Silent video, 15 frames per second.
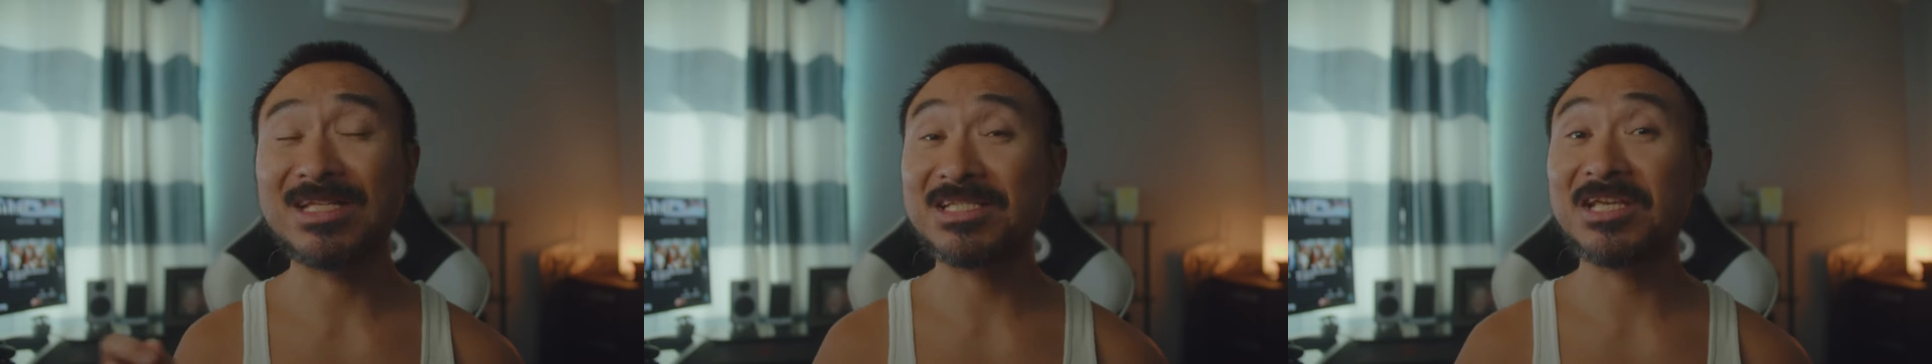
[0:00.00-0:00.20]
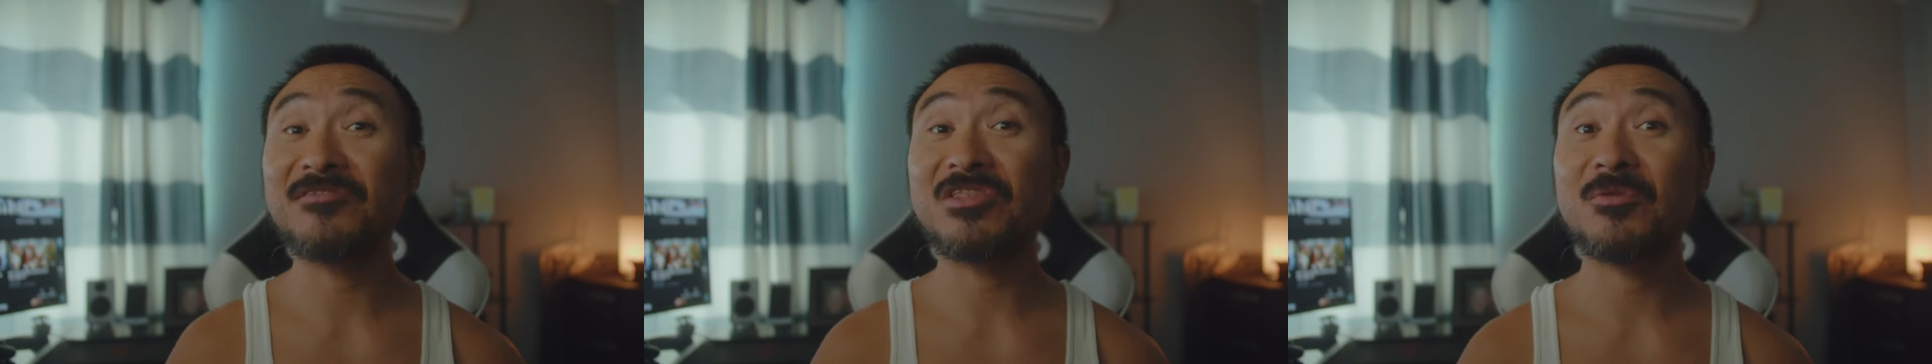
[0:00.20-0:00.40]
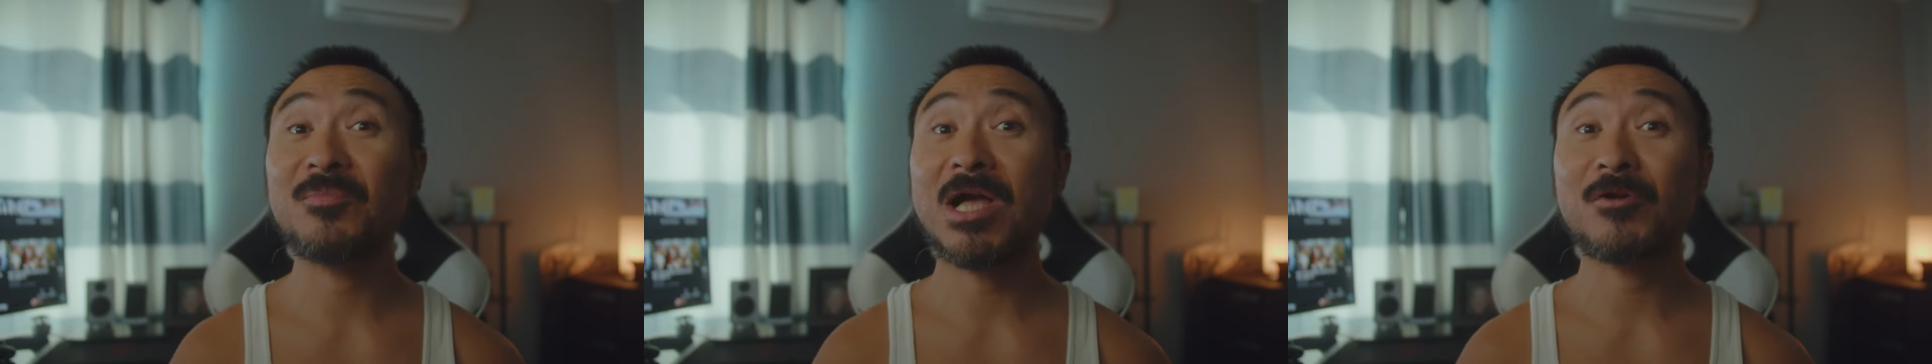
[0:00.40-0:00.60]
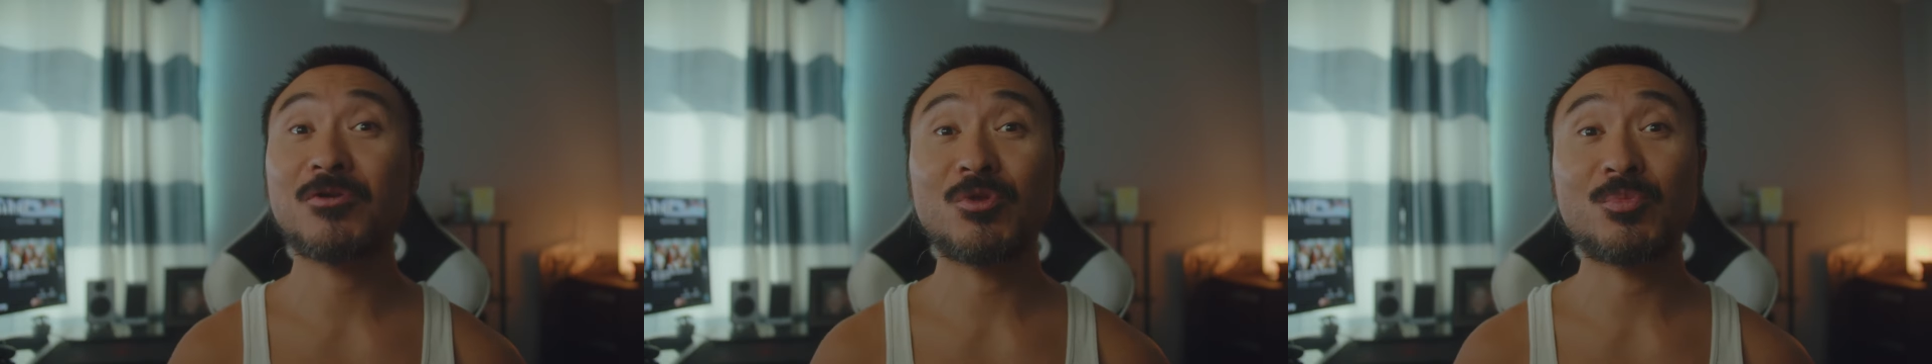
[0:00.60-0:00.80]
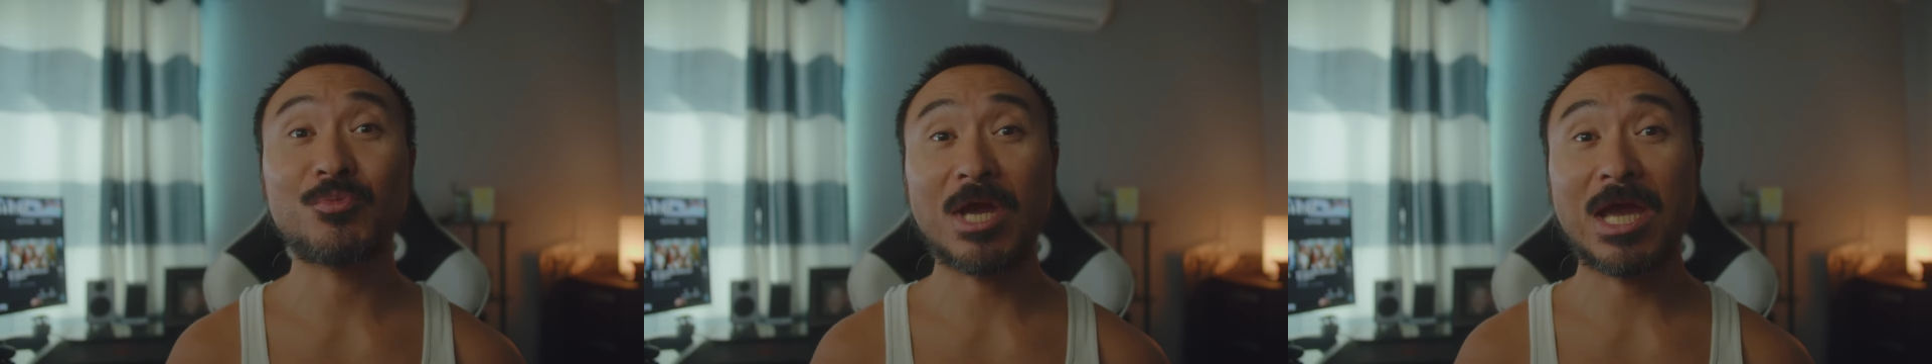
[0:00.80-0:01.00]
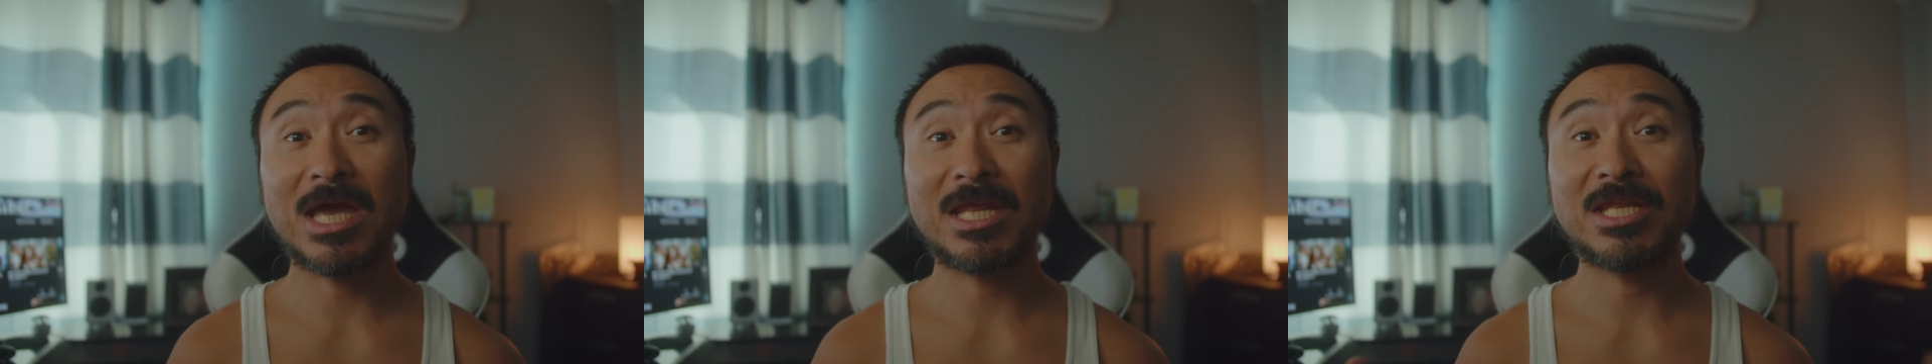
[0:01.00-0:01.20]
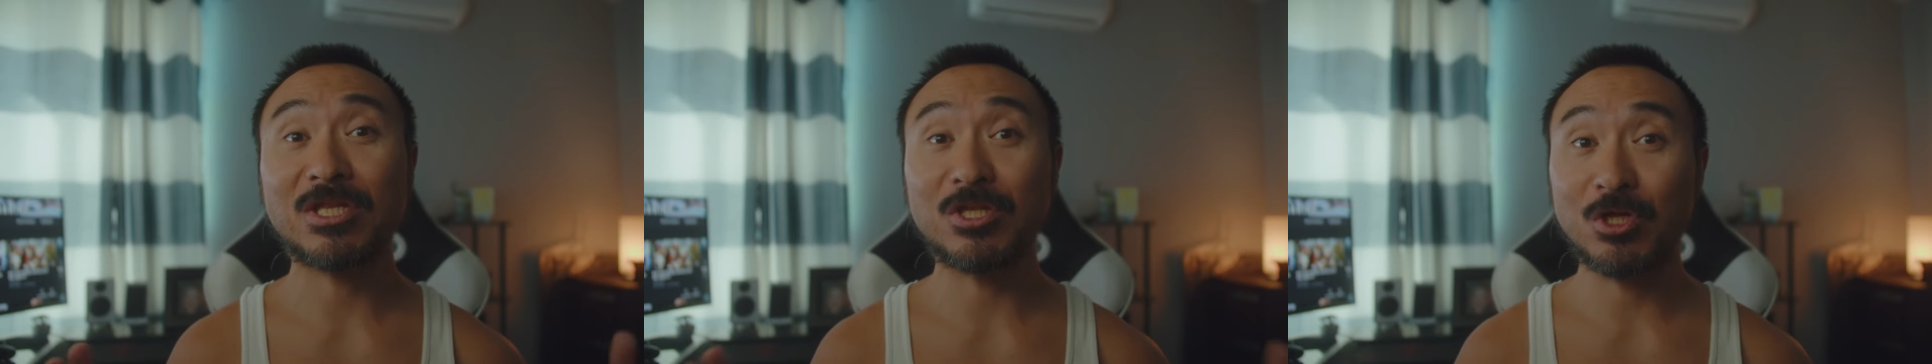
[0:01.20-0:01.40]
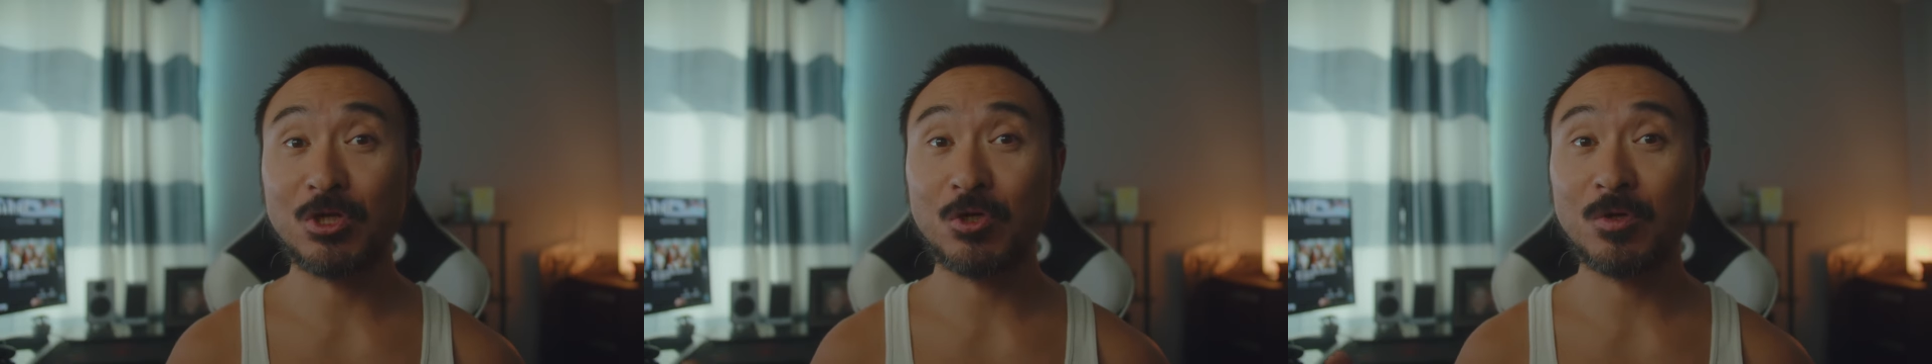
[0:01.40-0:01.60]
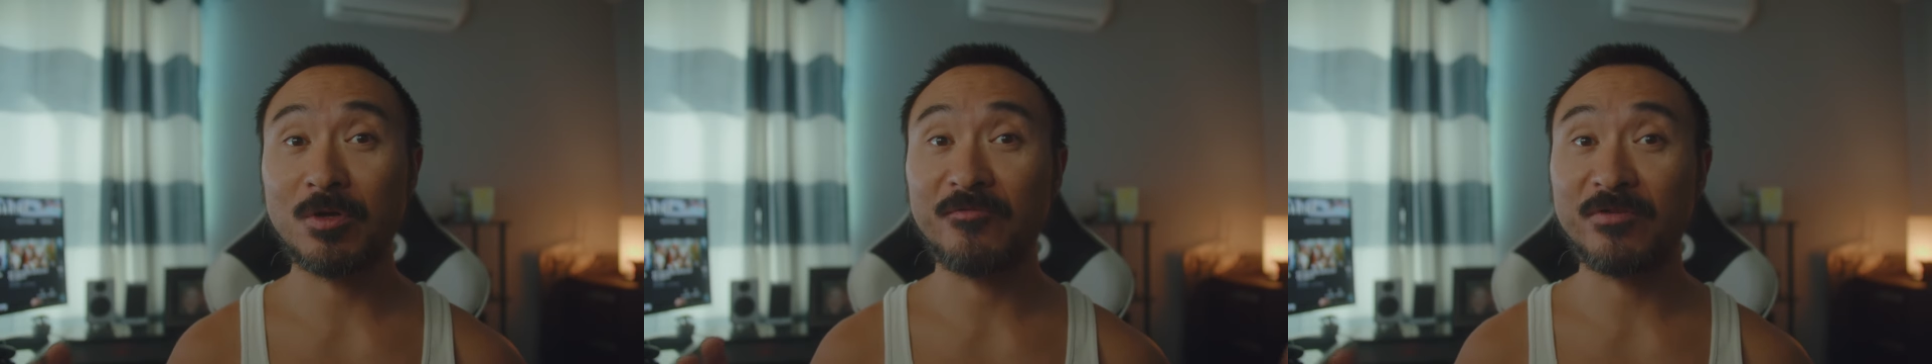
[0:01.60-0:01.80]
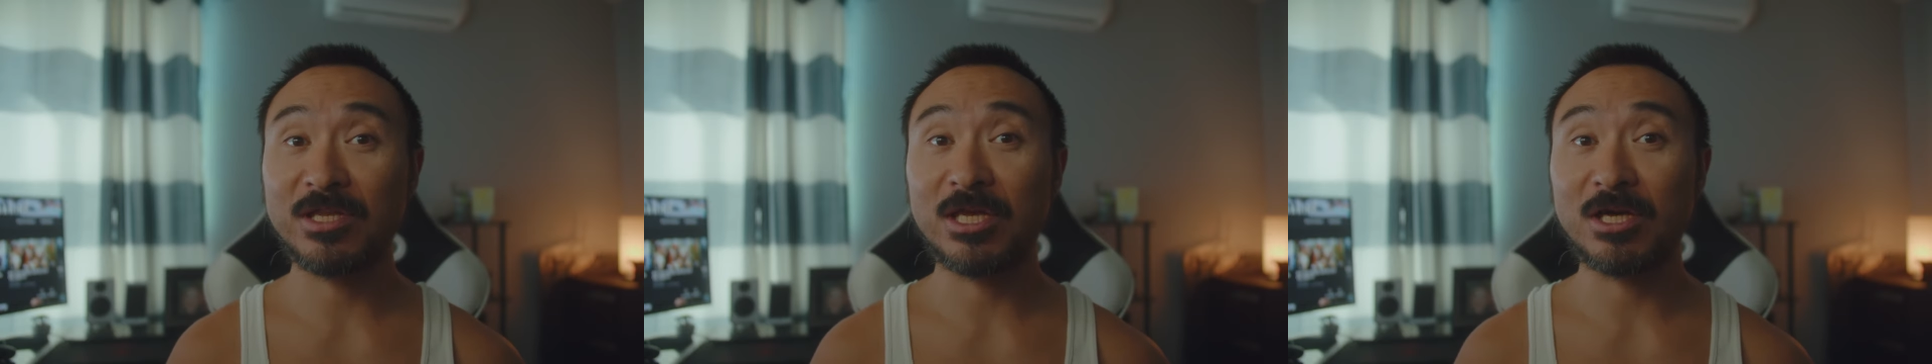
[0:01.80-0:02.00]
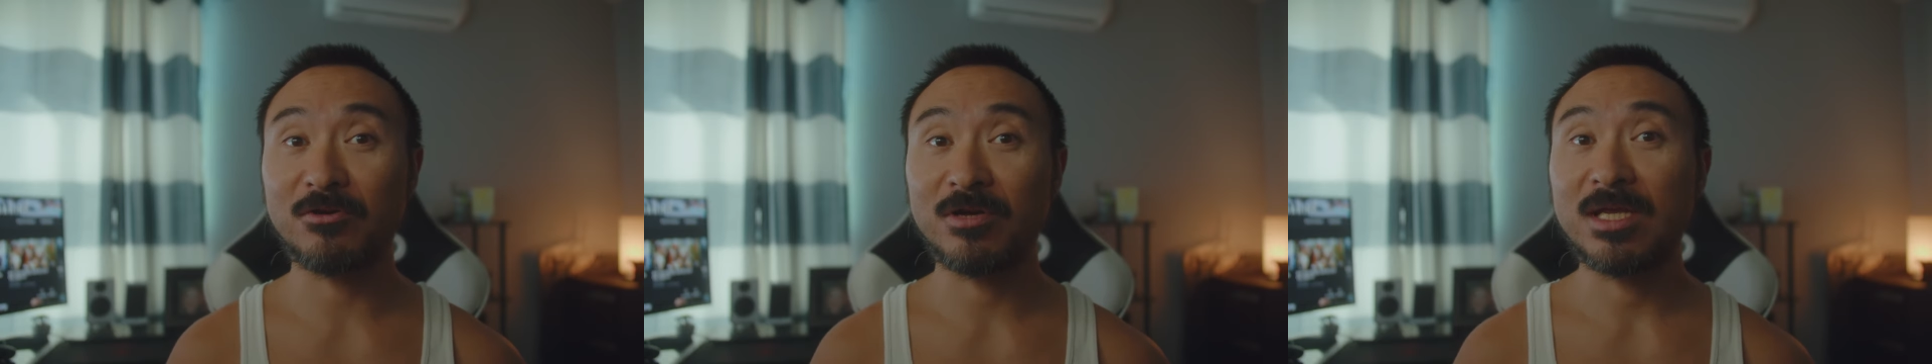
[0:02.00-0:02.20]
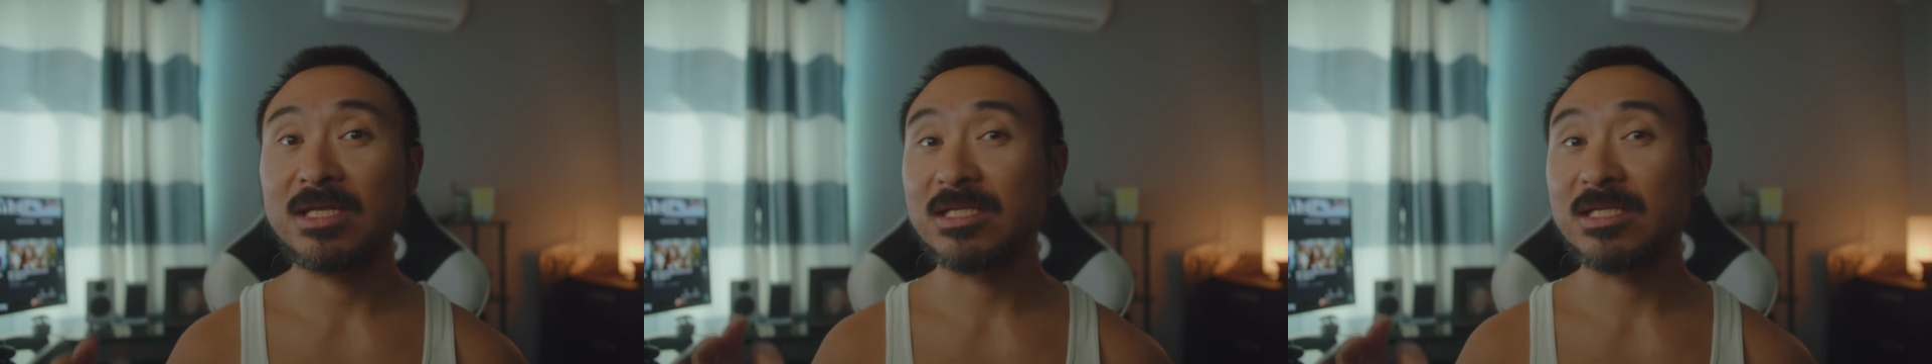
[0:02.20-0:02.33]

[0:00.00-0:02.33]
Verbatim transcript: D V D back with a brand new video.